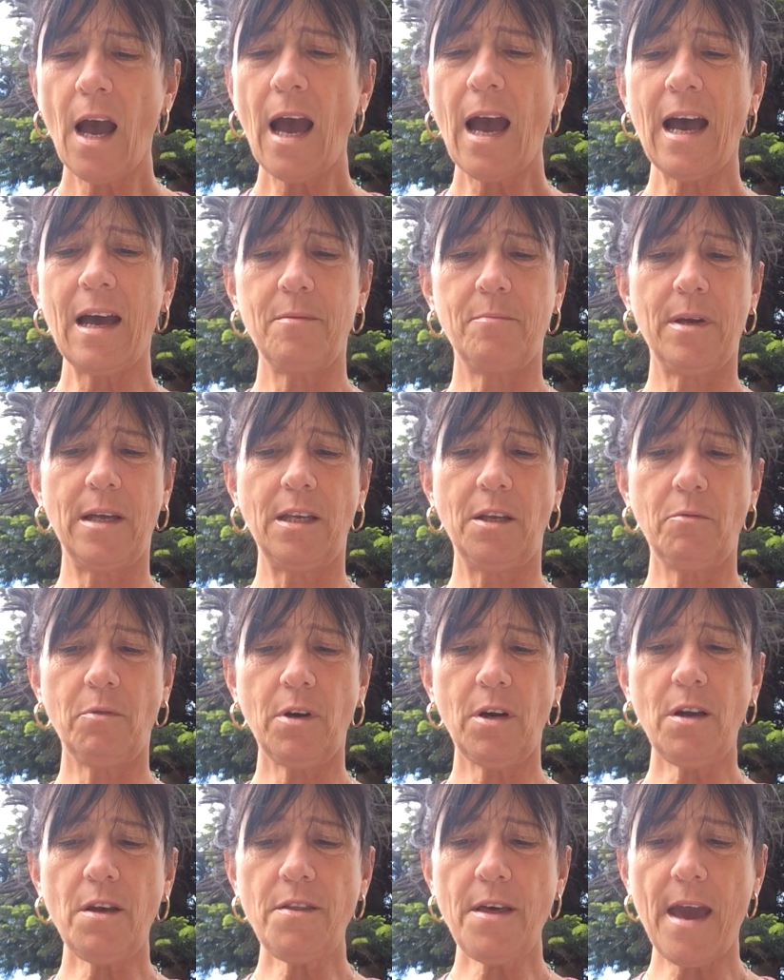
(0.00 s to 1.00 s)
How many
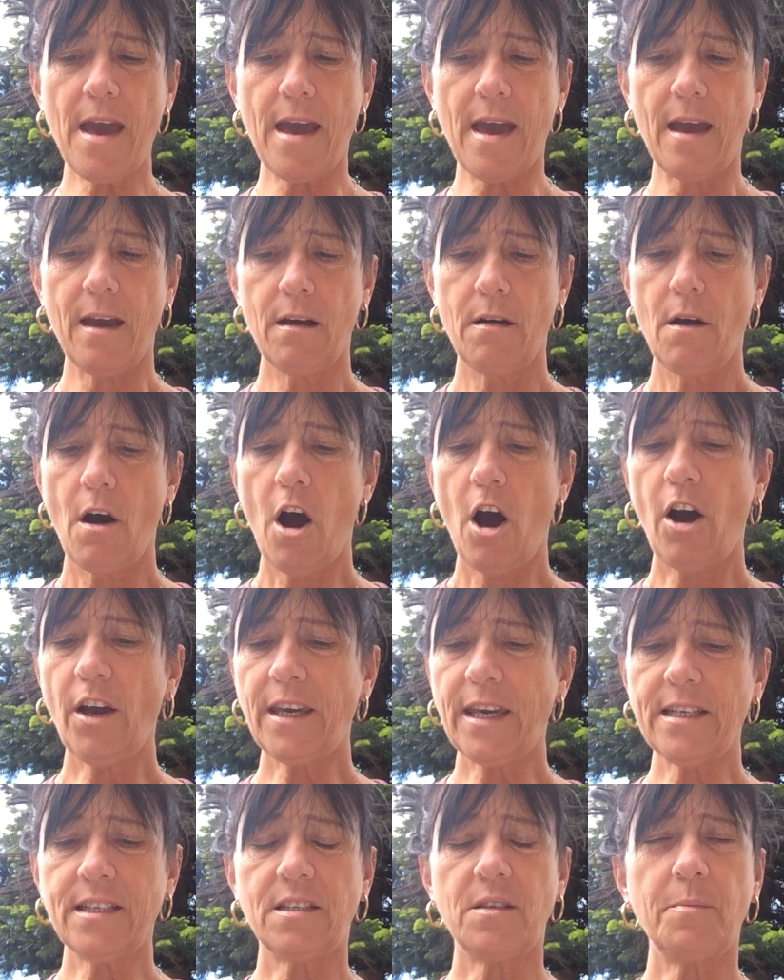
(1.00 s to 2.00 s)
were there? I
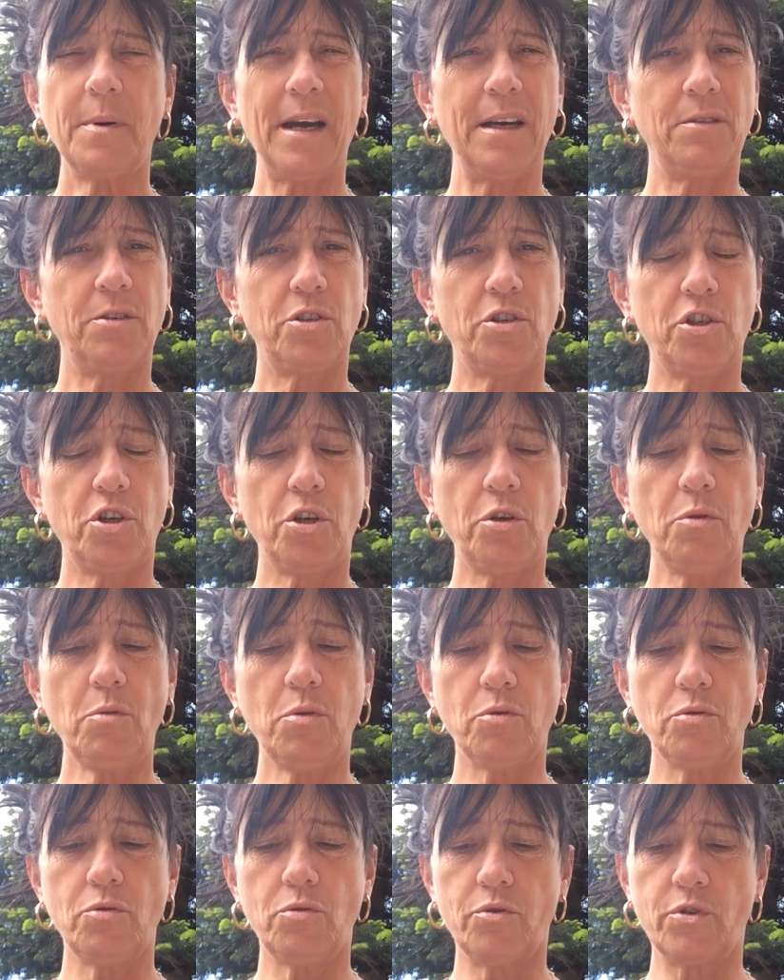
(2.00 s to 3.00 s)
guessed about
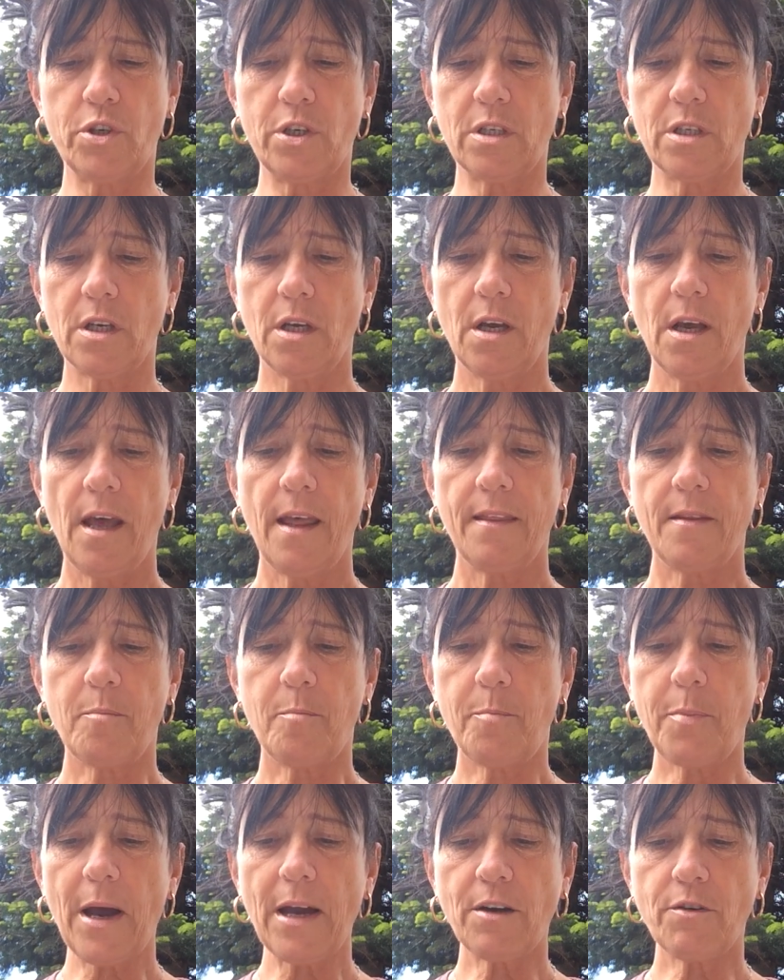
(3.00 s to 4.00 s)
200. The
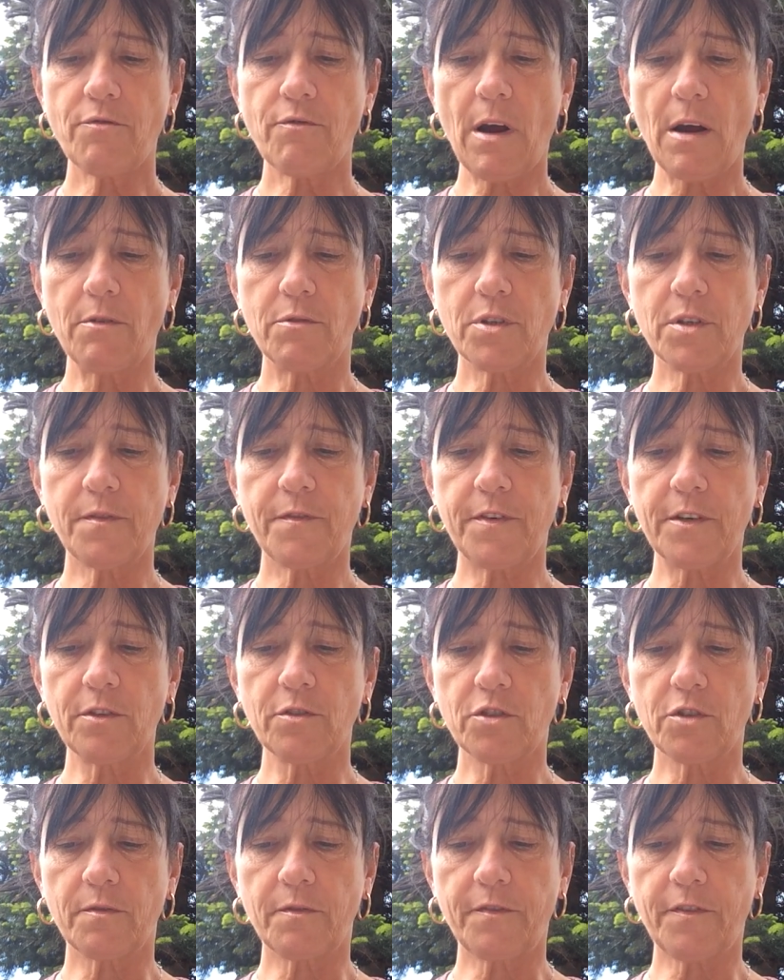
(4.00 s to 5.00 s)
back rows
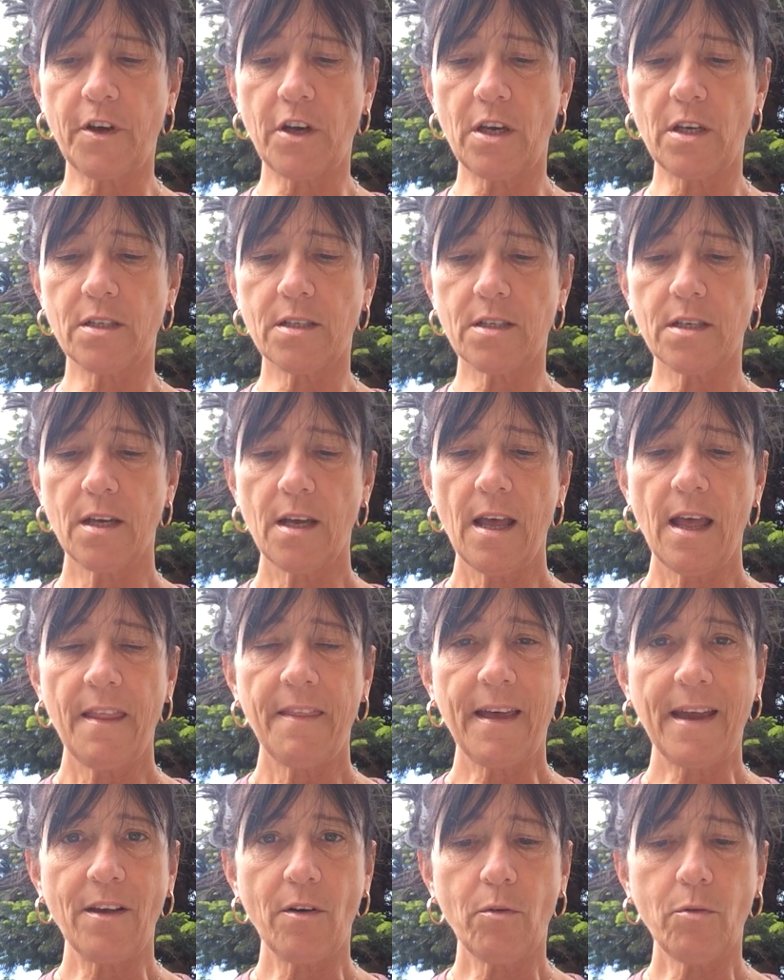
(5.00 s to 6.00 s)
filled up first.
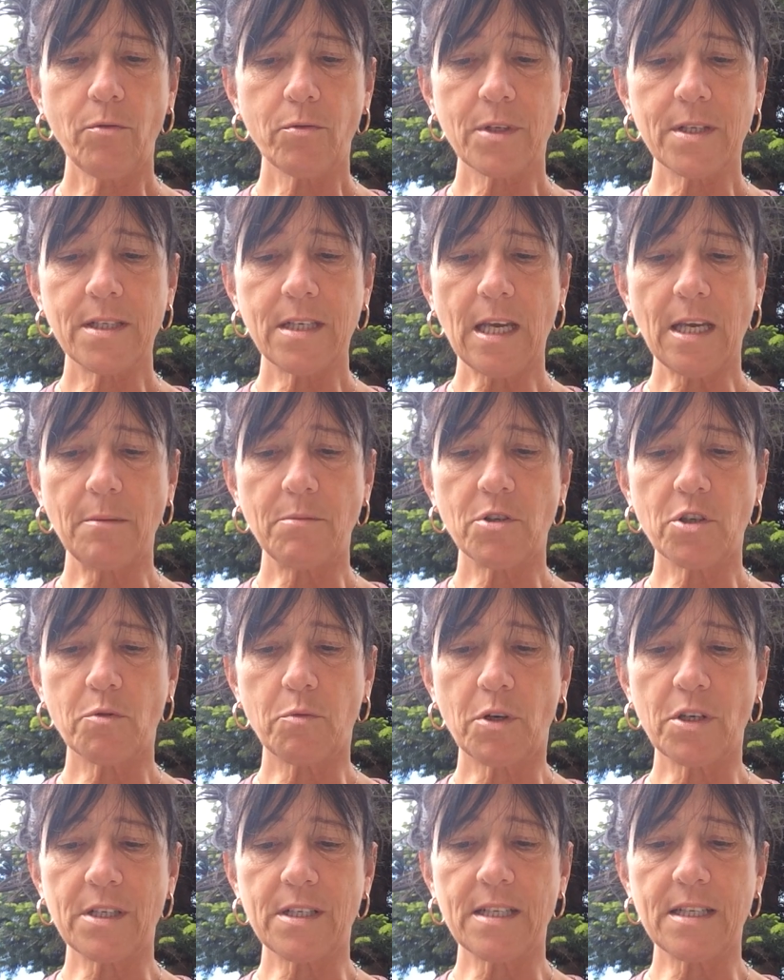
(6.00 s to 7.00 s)
They all seemed
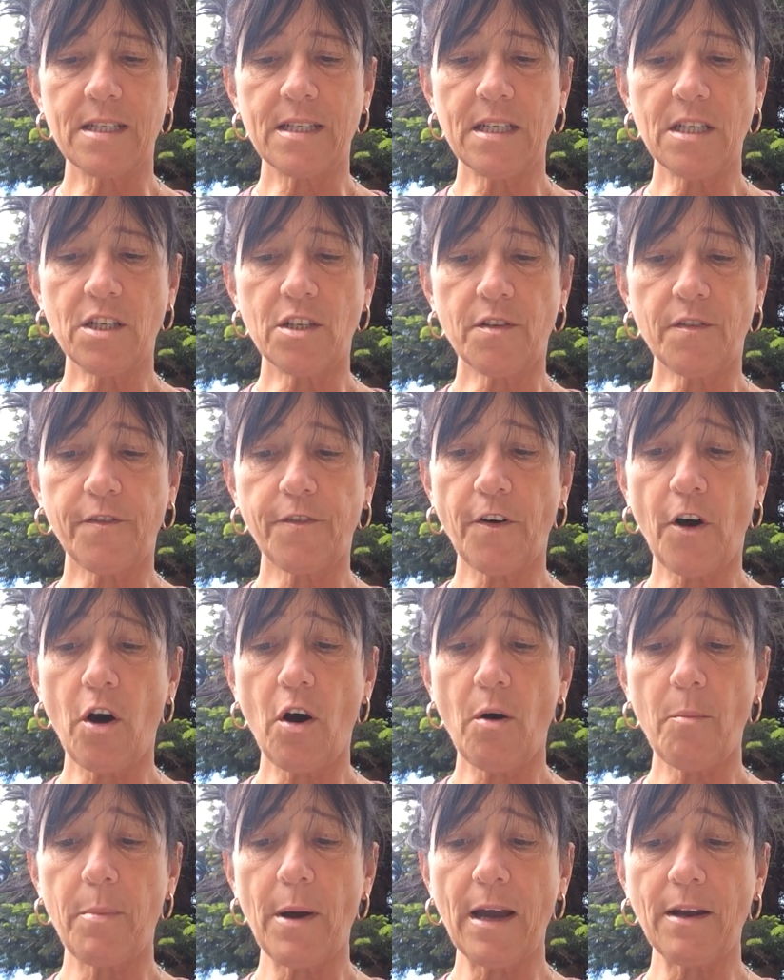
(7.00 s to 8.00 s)
to want to sit as
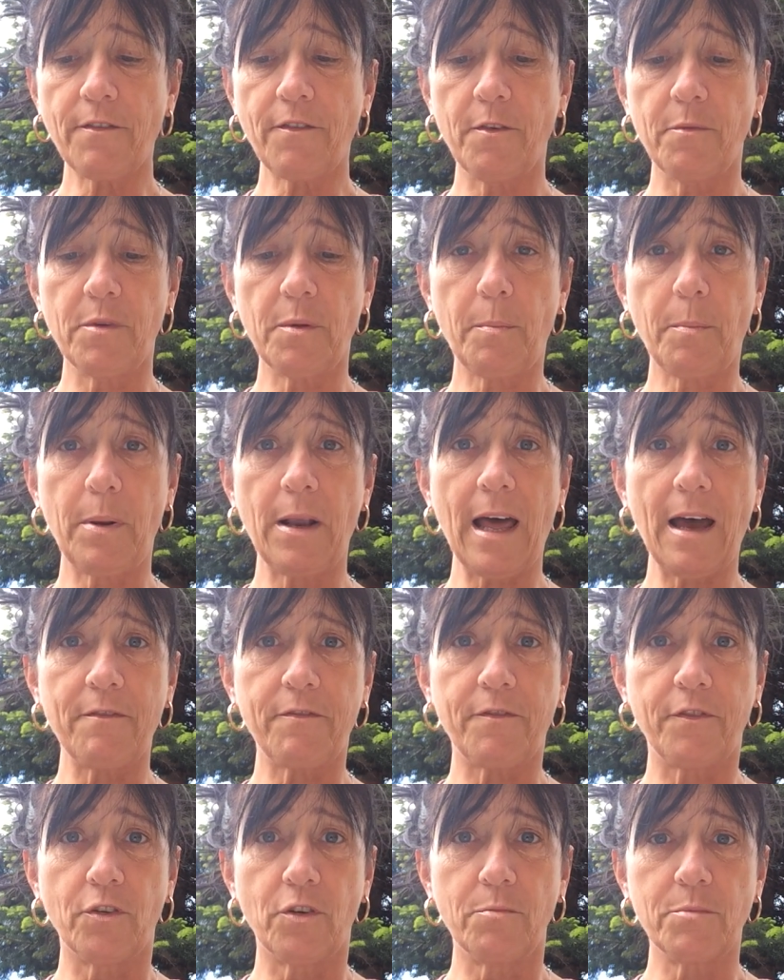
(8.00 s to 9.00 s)
far back from the
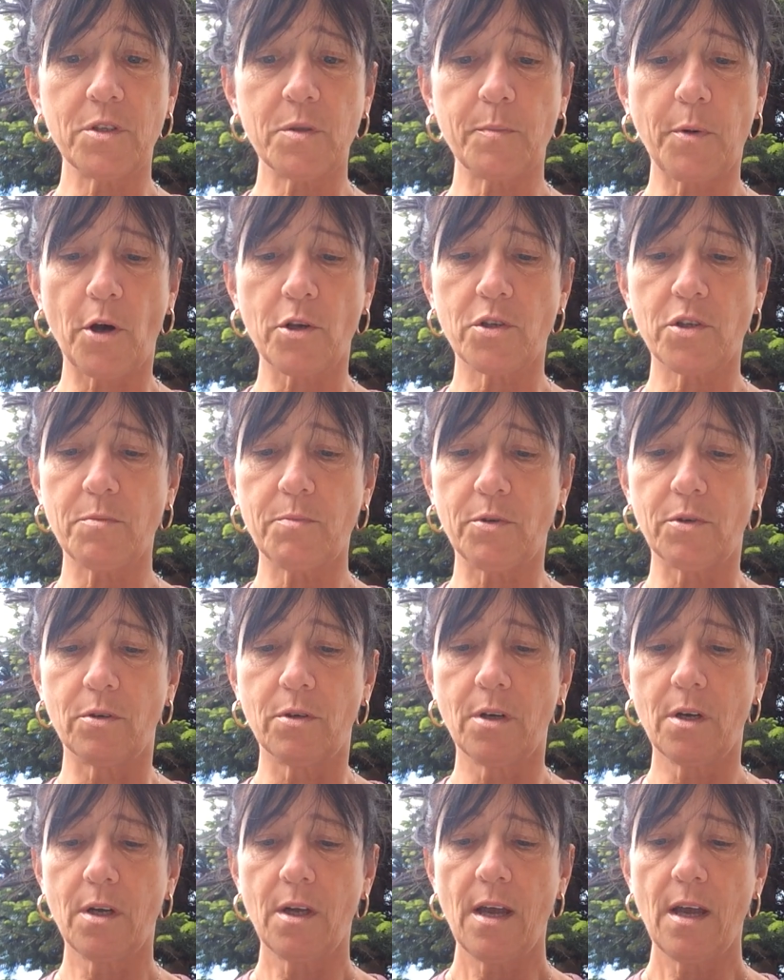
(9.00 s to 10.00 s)
platform as possible.